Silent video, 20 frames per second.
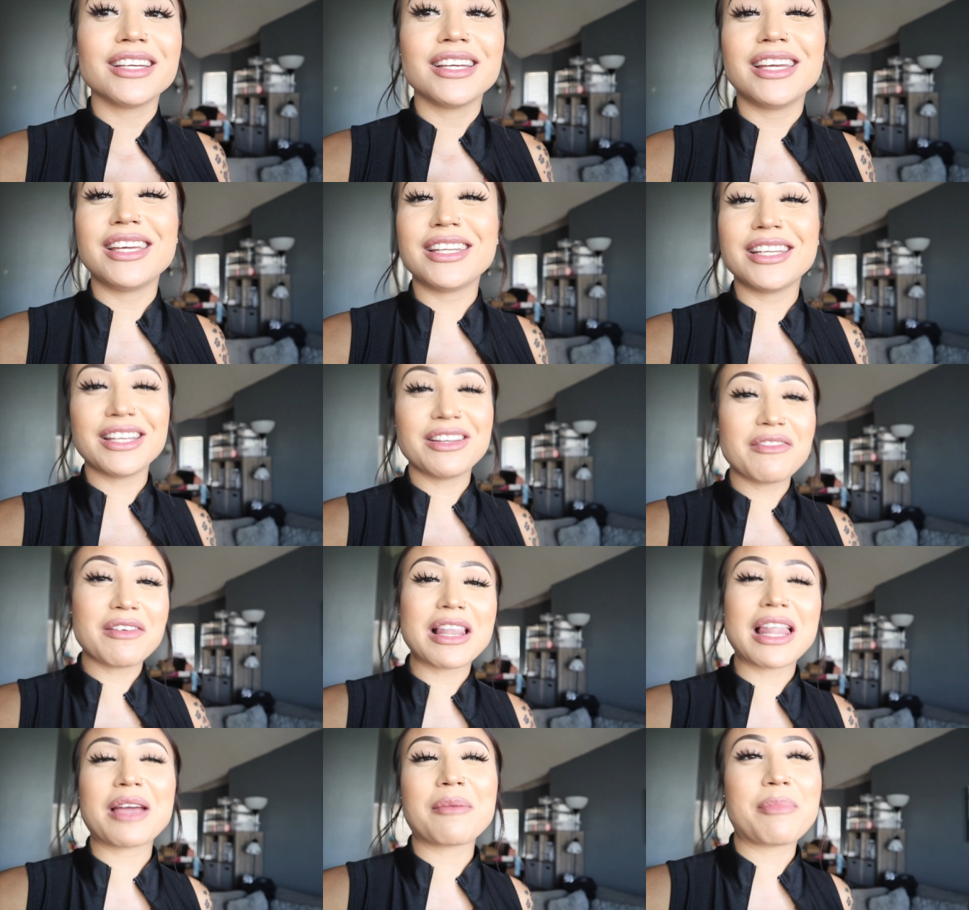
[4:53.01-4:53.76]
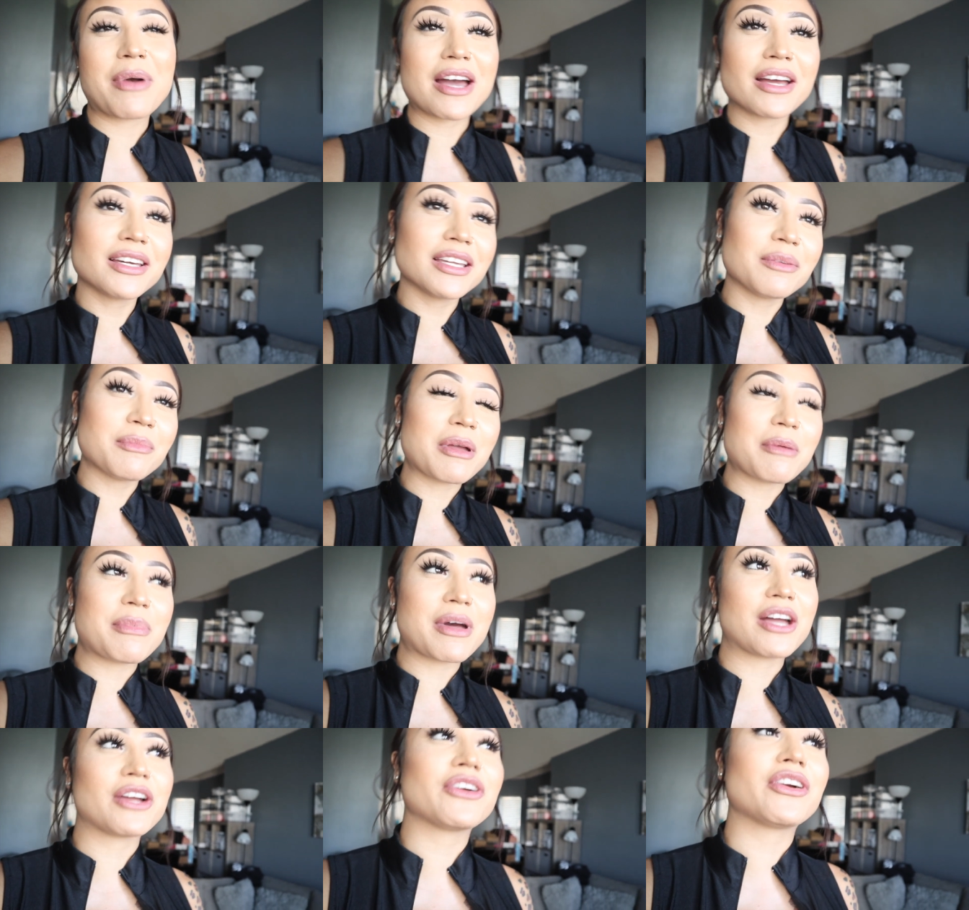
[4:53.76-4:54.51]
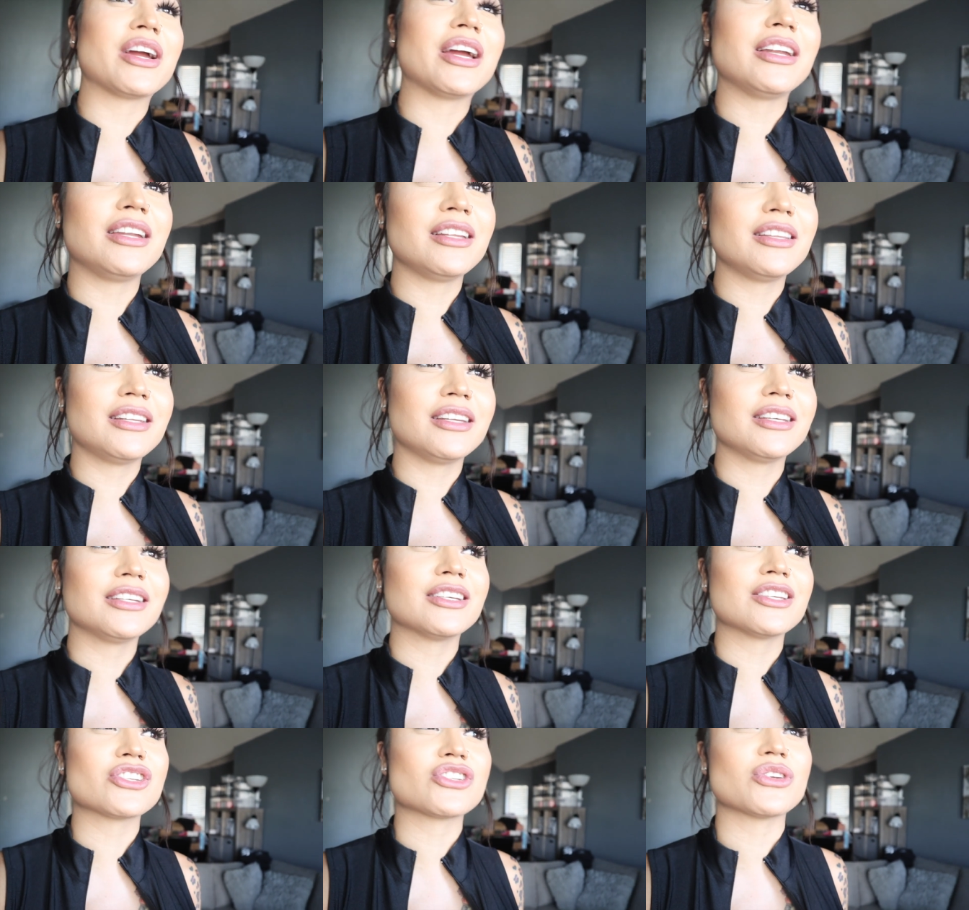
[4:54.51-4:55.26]
He didn't even like pack it in my bag or
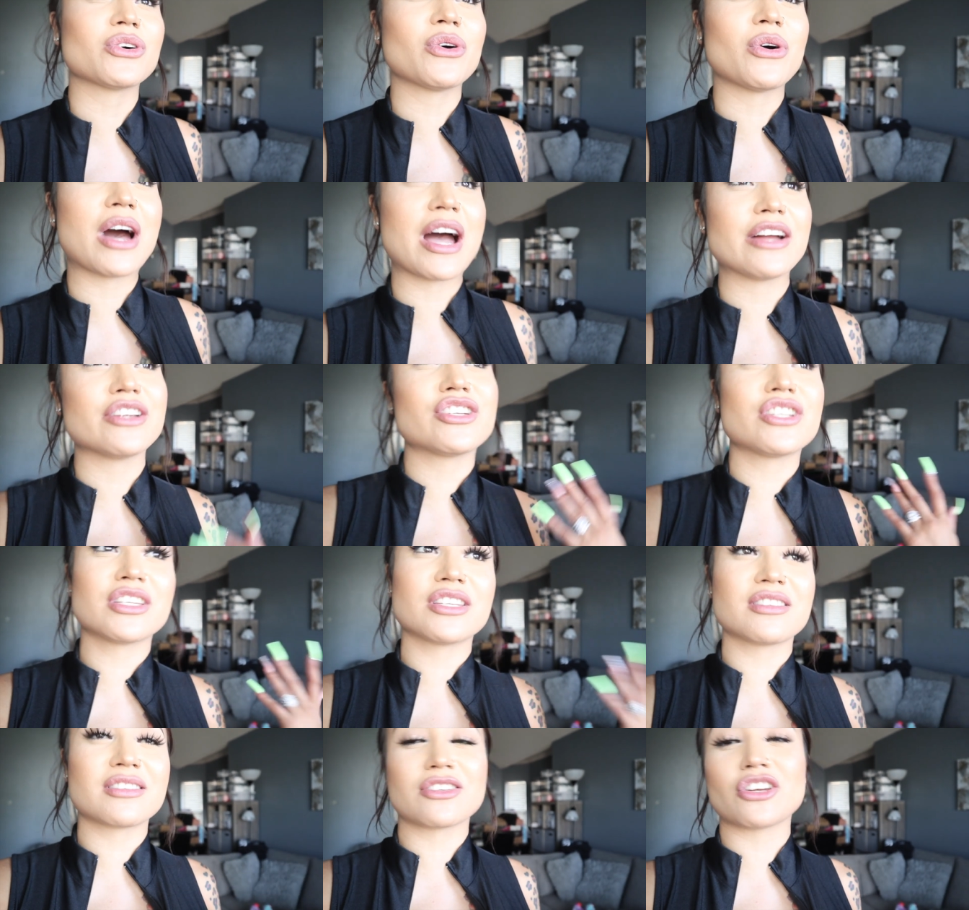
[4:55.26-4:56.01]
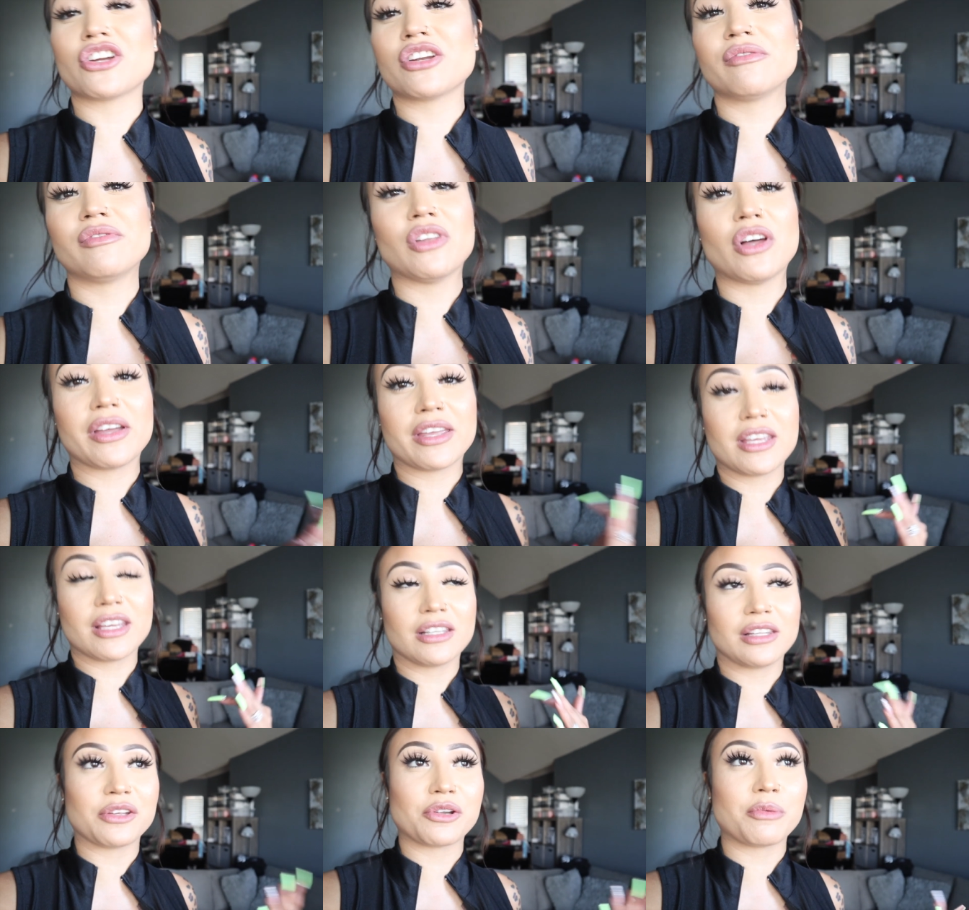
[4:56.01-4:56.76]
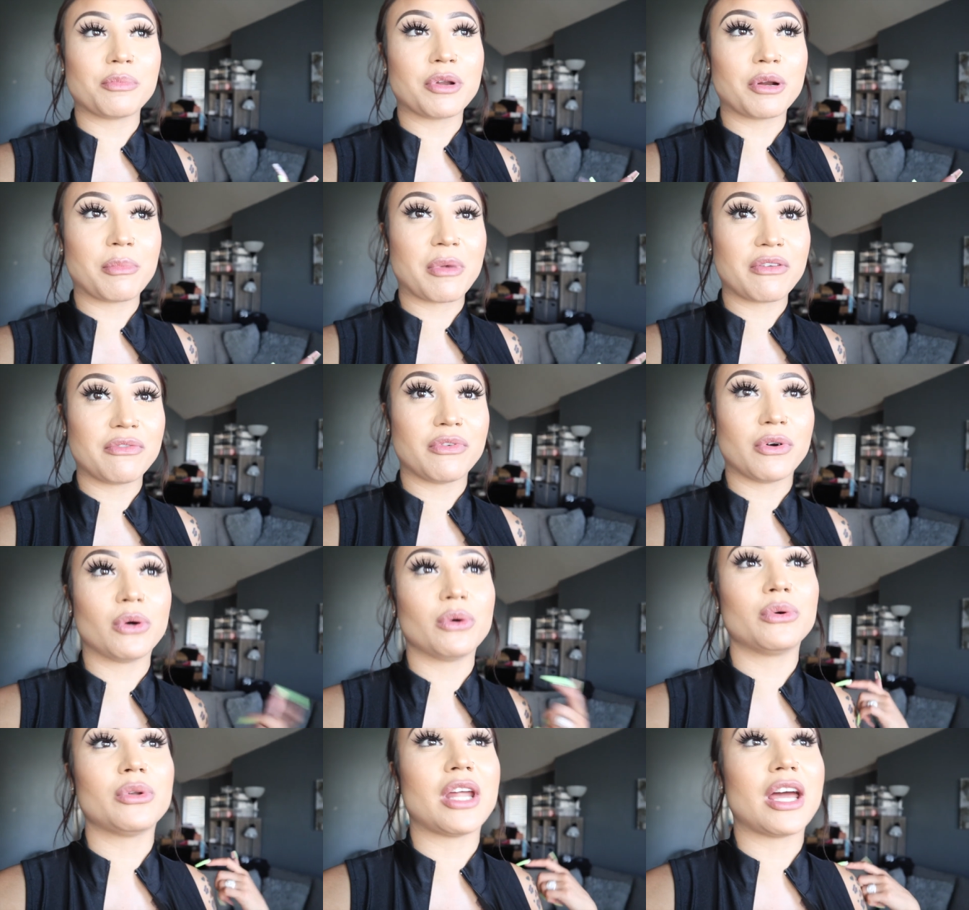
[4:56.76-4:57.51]
anything. So I just started vlogging a little bit on my
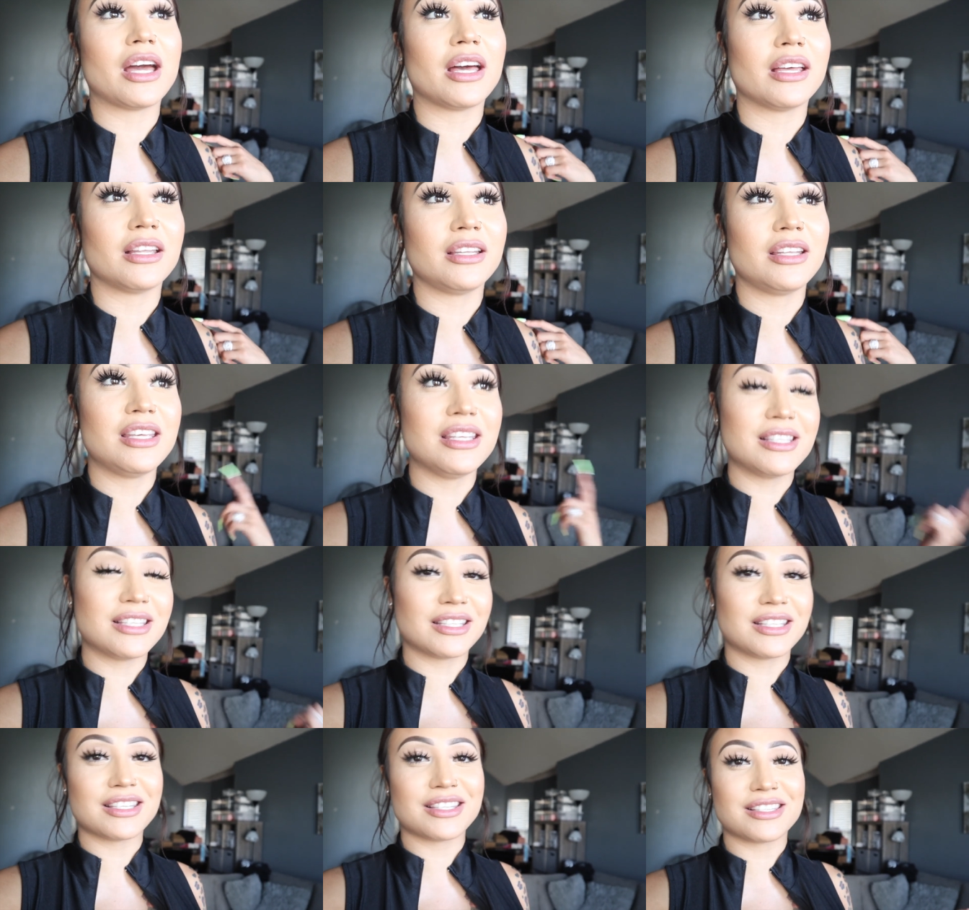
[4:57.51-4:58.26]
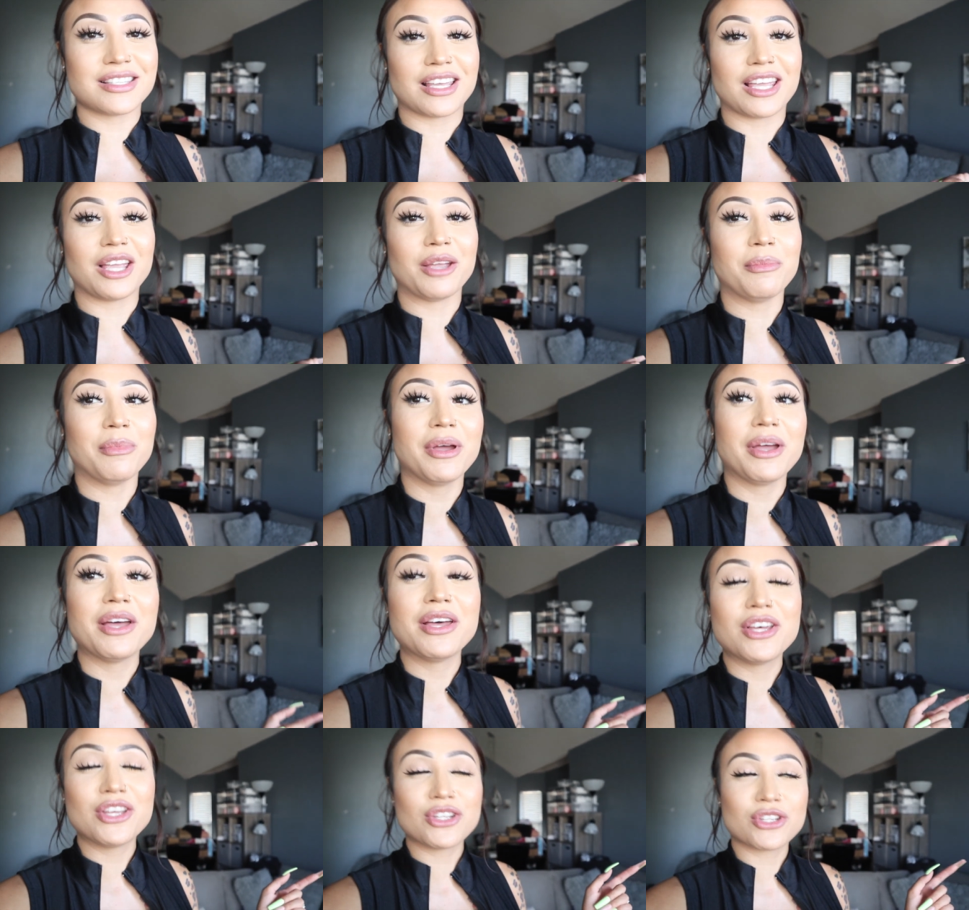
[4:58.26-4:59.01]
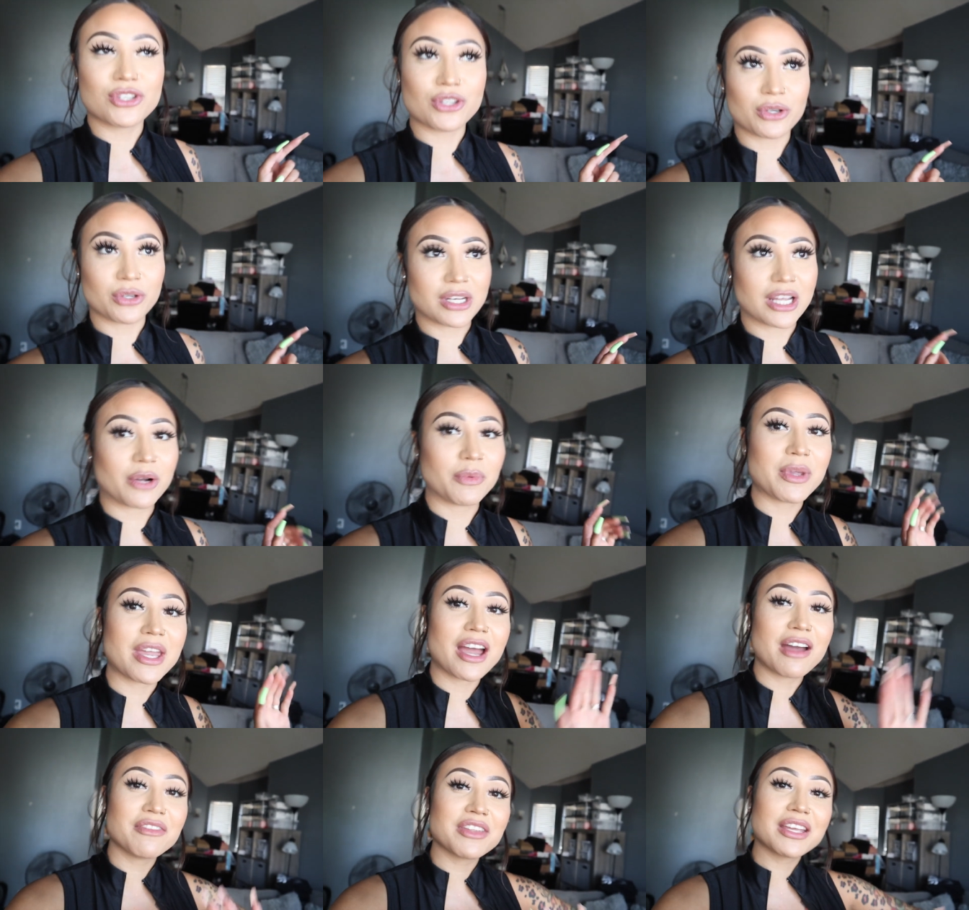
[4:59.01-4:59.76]
phone and he did the same. So now
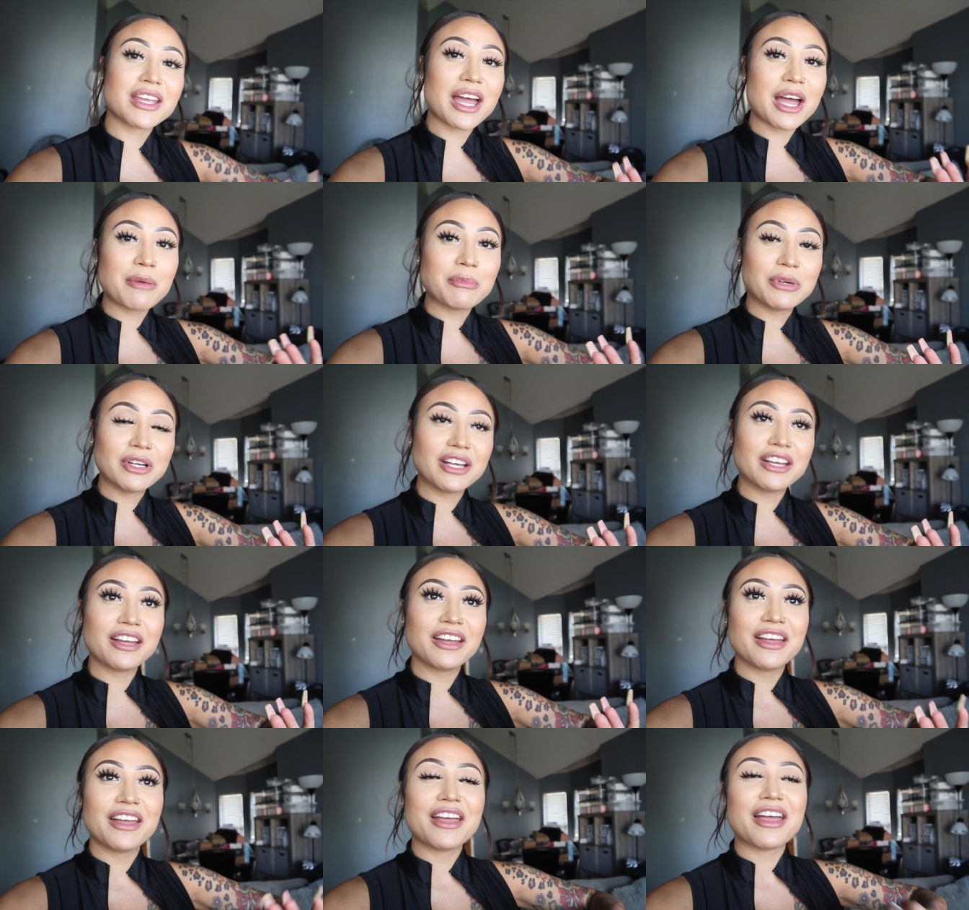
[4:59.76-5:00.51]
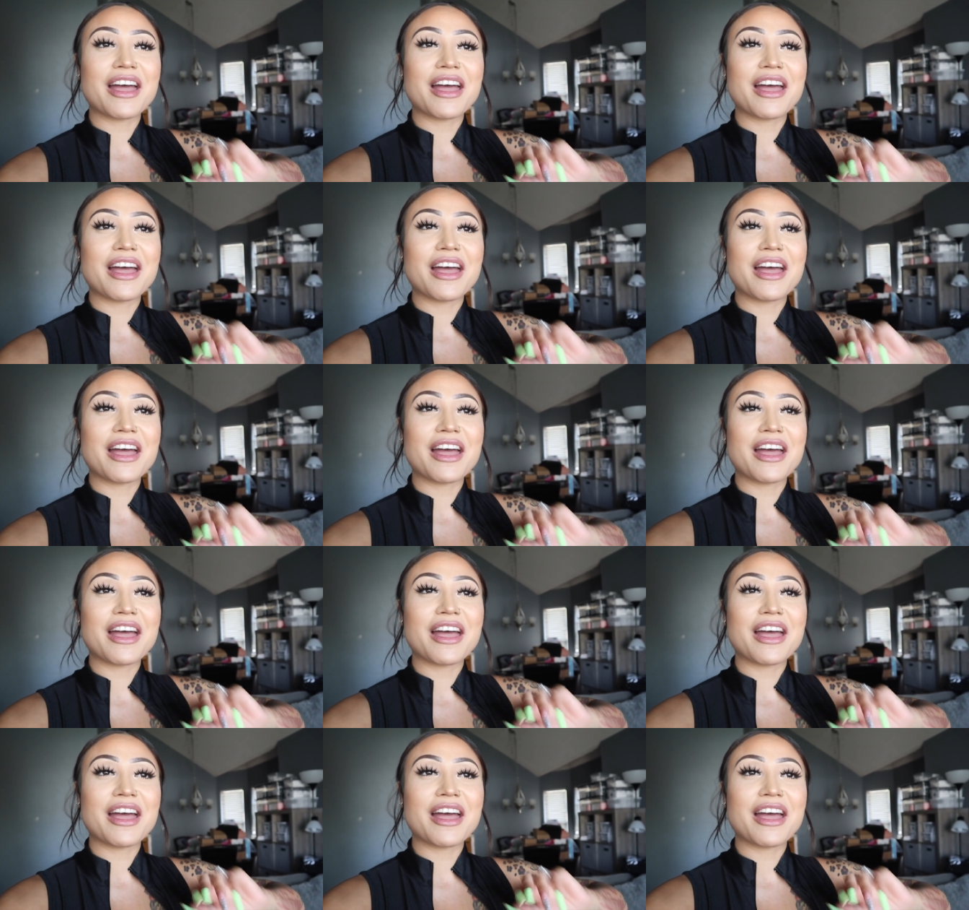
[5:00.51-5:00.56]
we have the camera